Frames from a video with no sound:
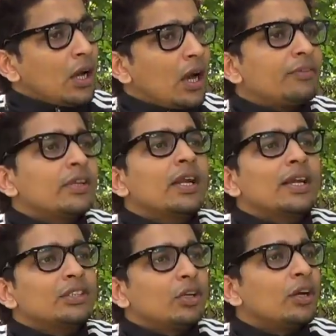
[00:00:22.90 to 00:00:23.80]
After that,
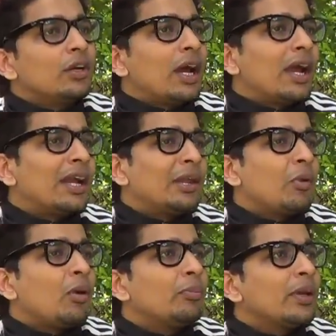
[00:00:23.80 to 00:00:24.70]
I joined IIT
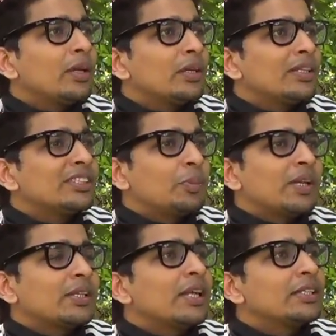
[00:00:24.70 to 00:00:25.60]
Bombay in
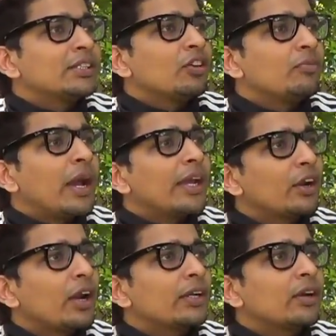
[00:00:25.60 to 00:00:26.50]
specialization of
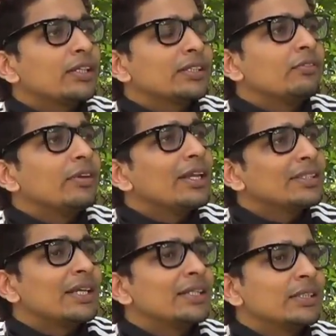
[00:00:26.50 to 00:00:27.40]
microelectronics and
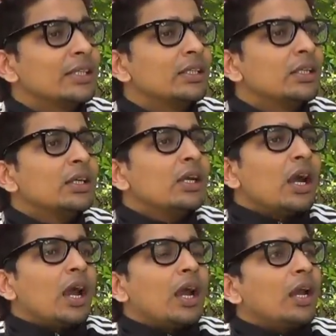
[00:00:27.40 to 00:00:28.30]
VLSI design.
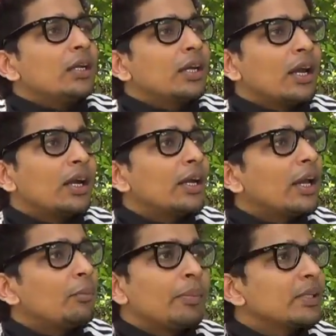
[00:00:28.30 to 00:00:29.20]
And currently,
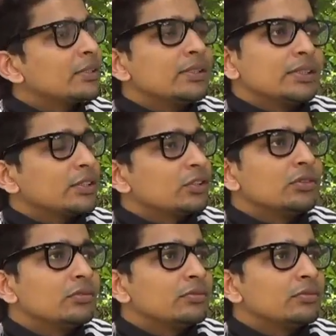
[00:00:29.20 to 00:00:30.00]
I am placed in Cisco.